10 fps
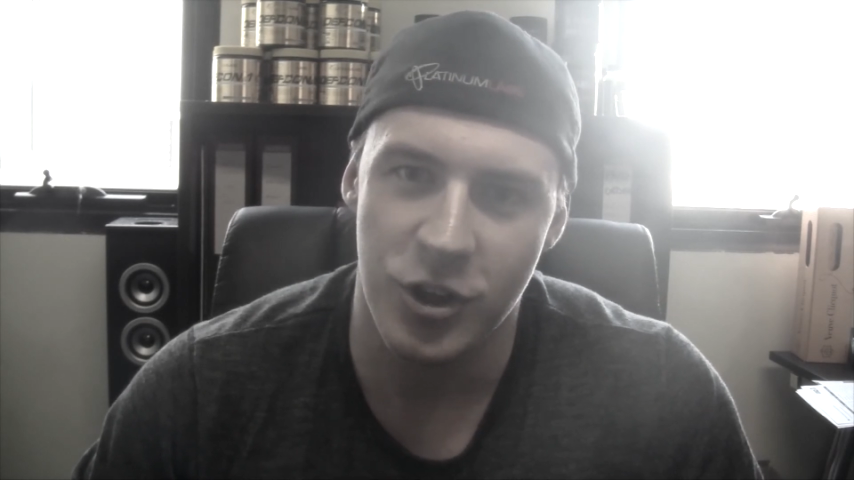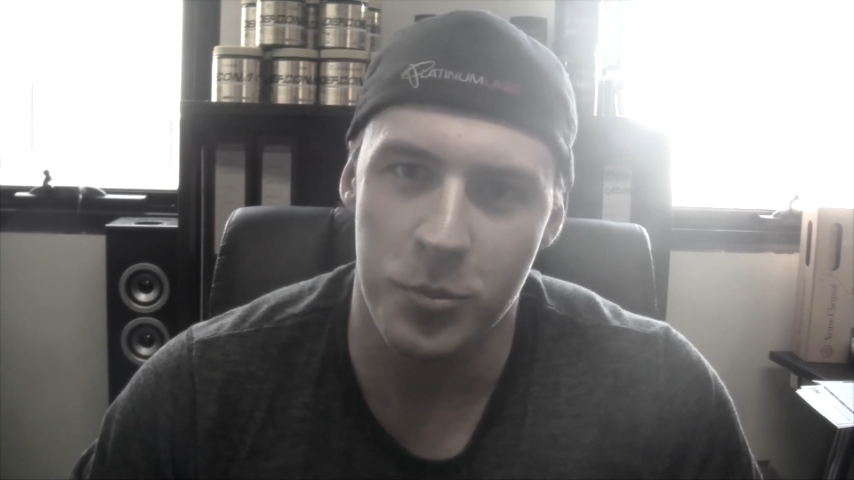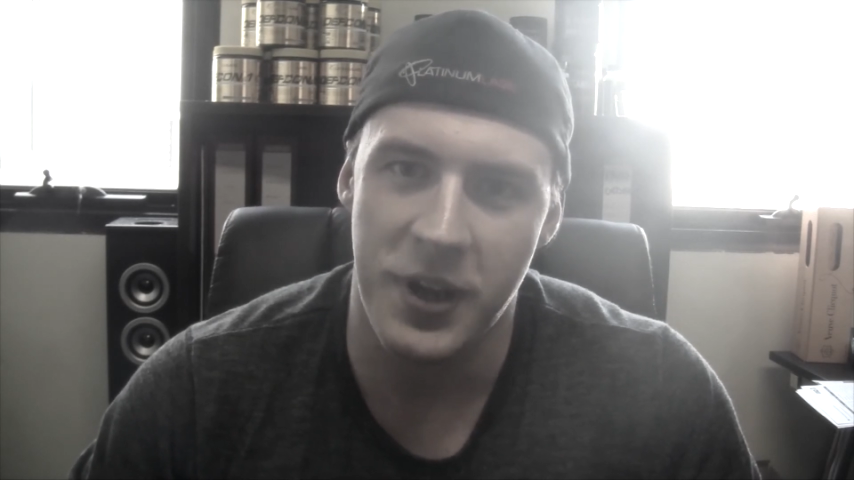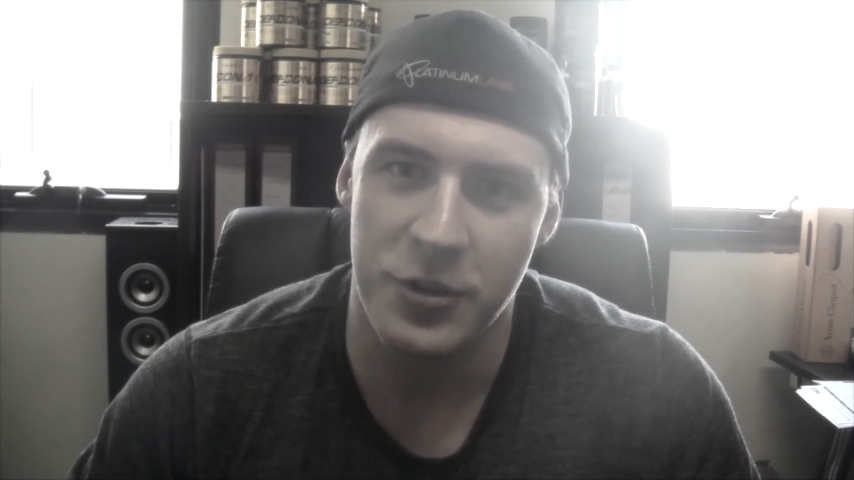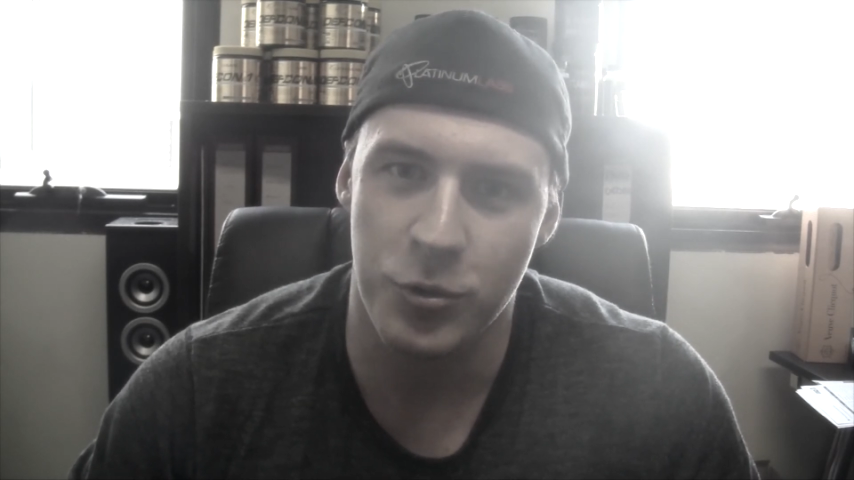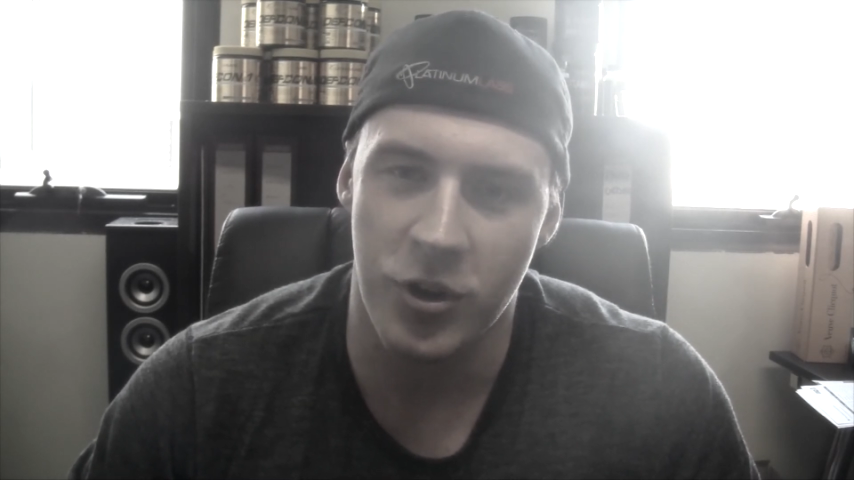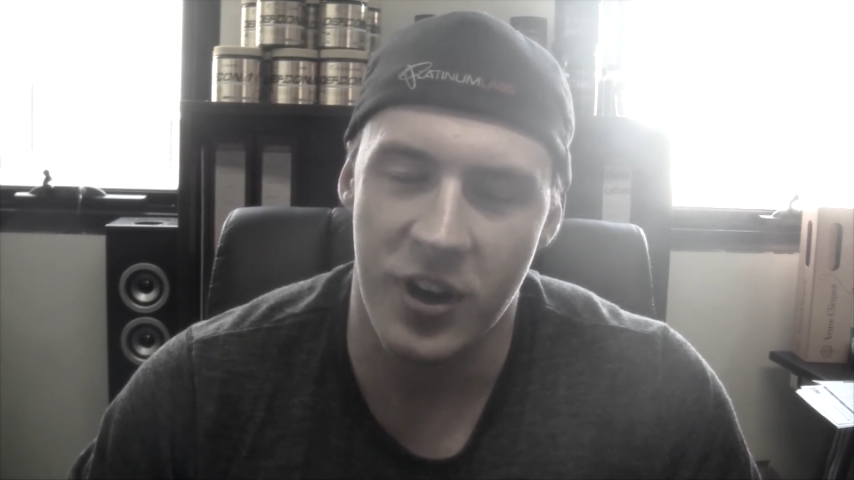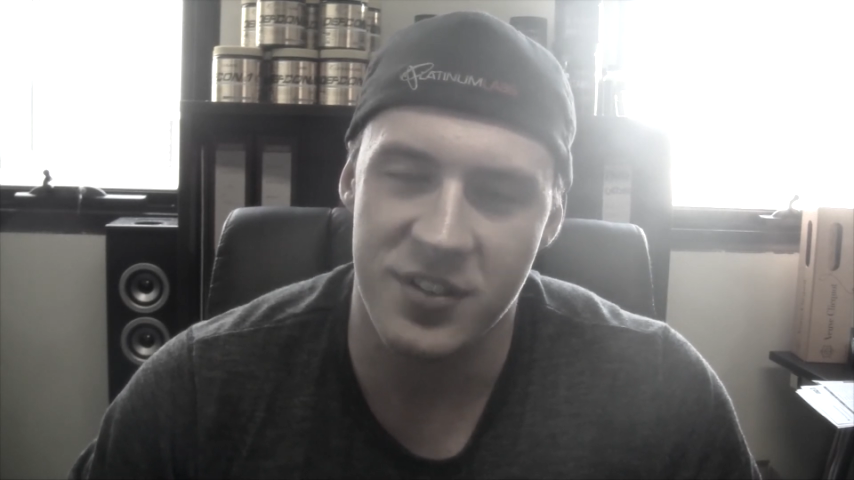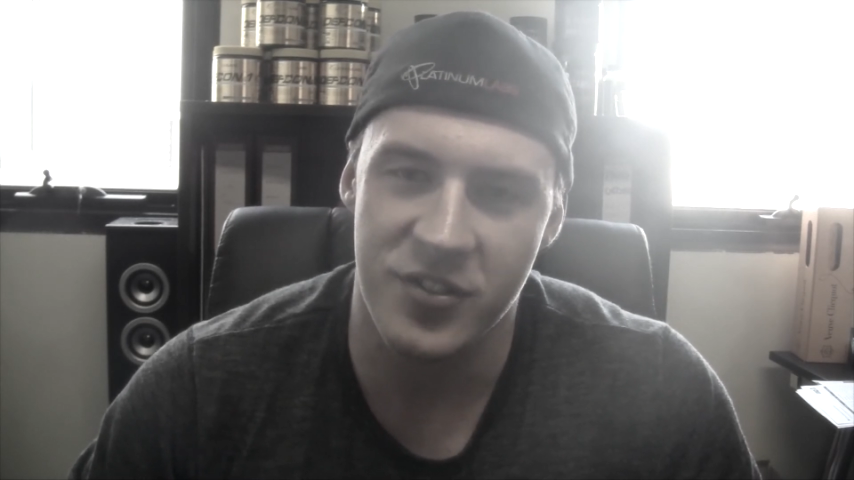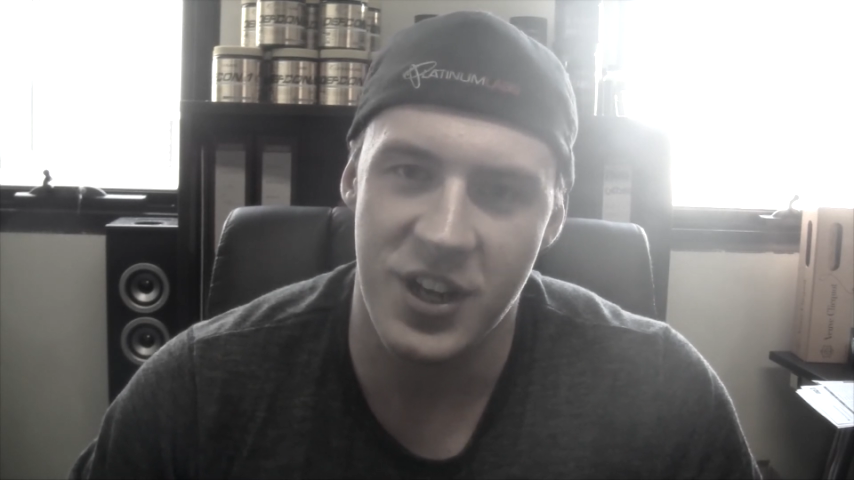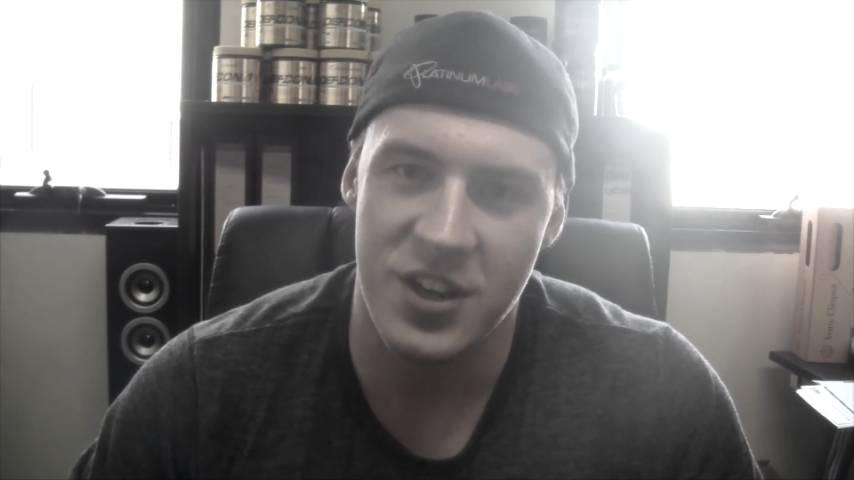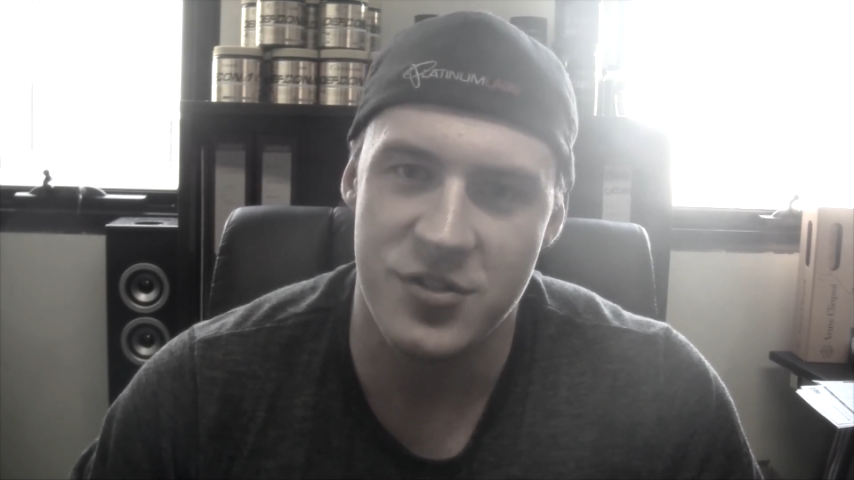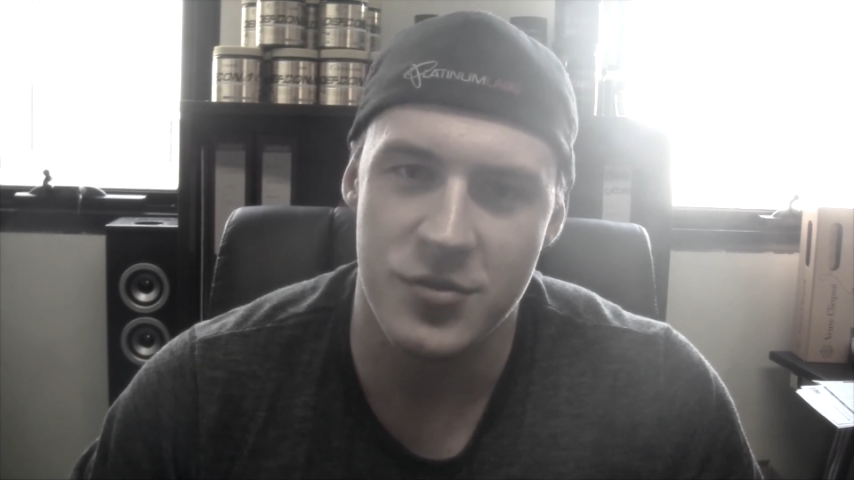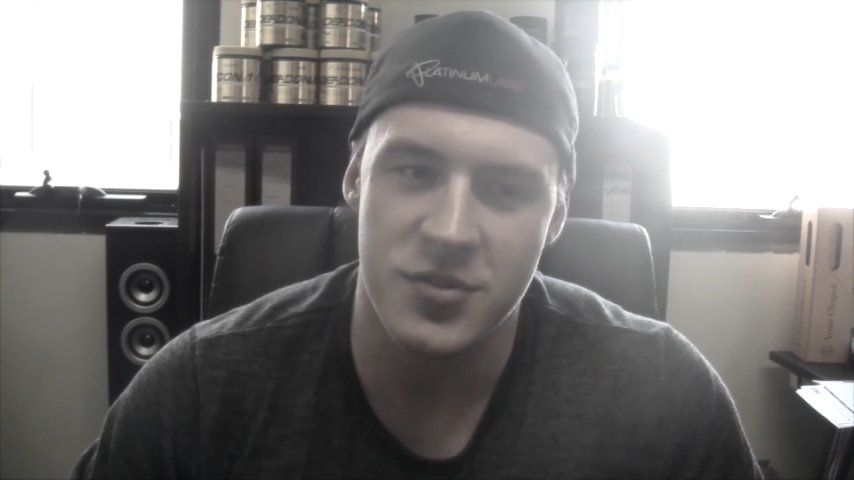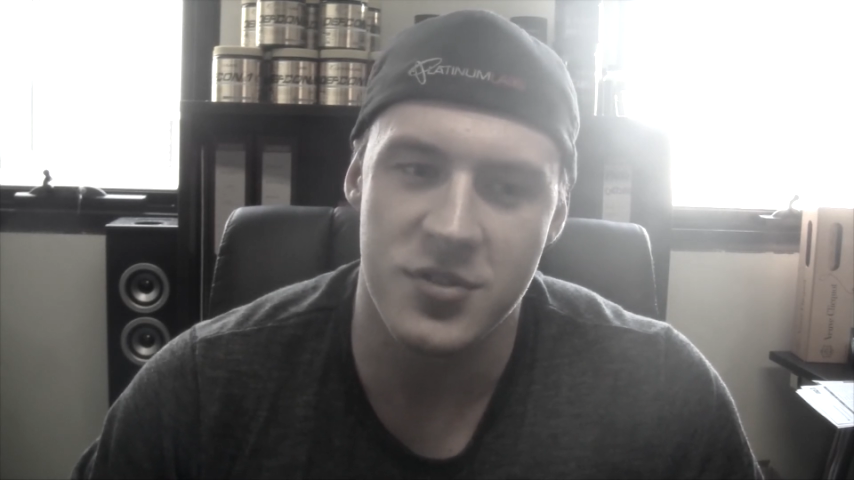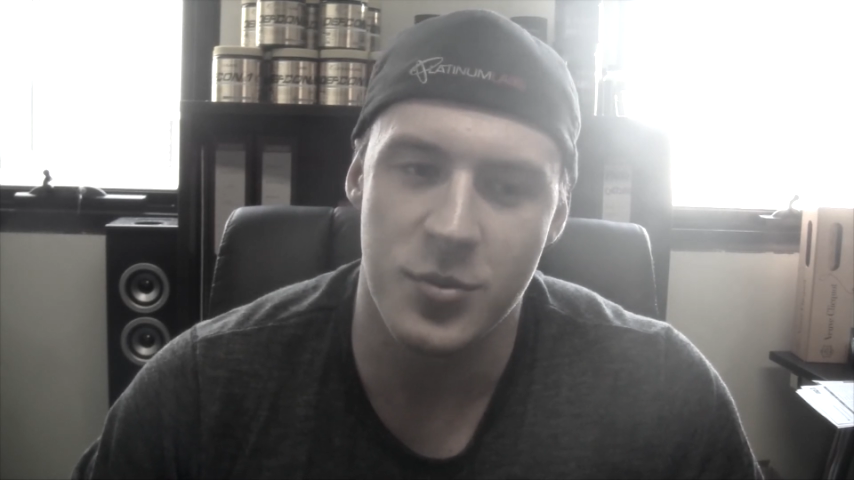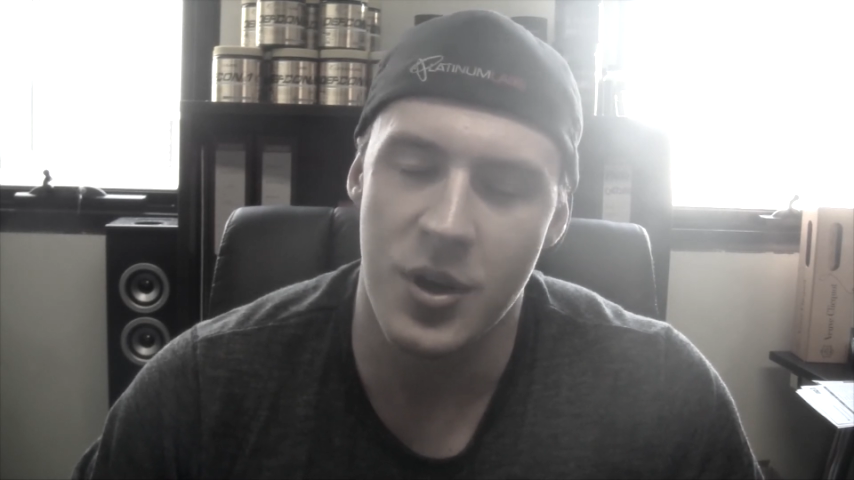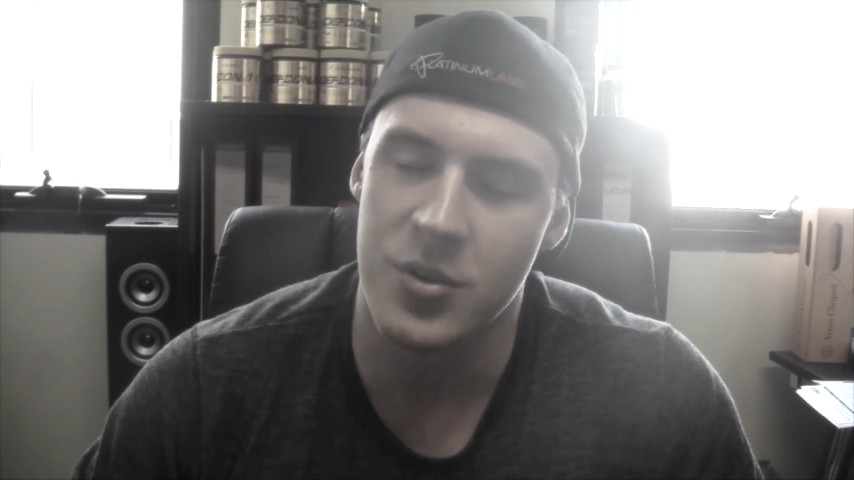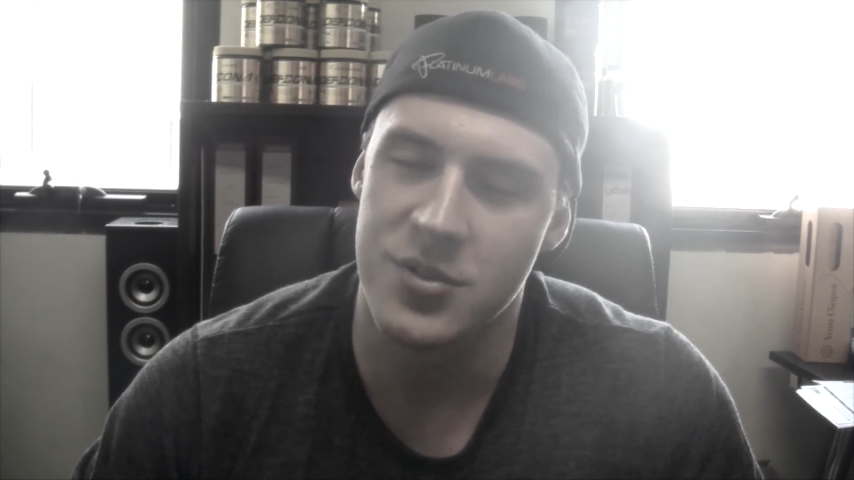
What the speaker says: top natural guys at the Nationals as well.